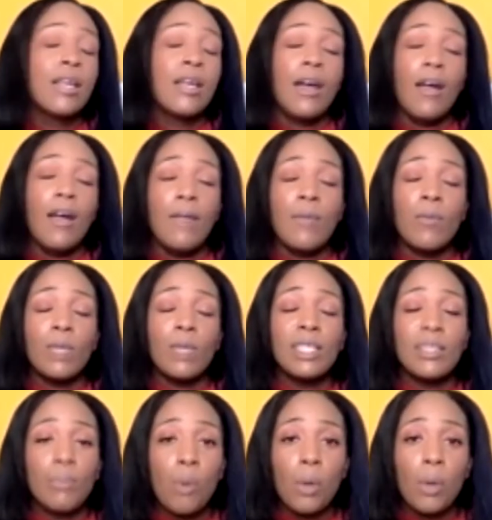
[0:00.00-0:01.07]
and what
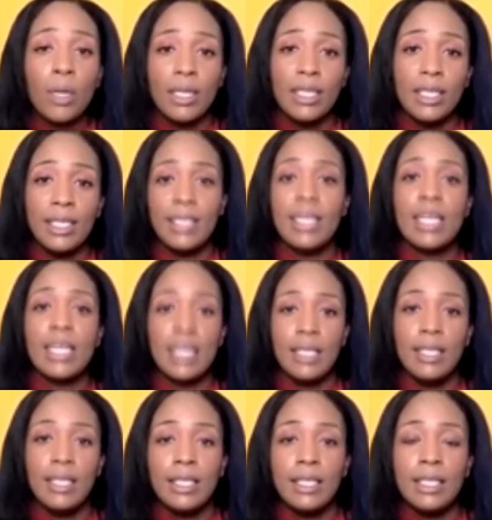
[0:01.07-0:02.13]
support is needed
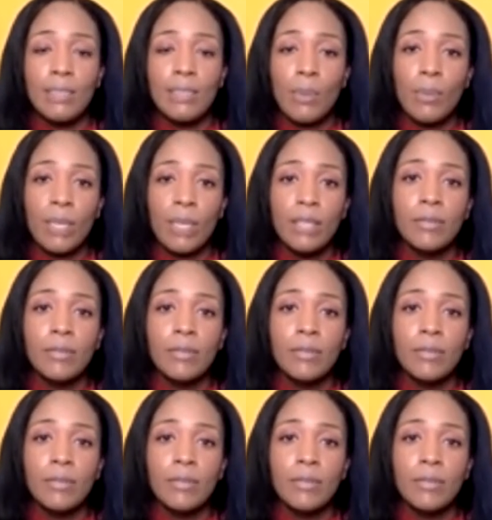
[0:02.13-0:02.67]
in this moment?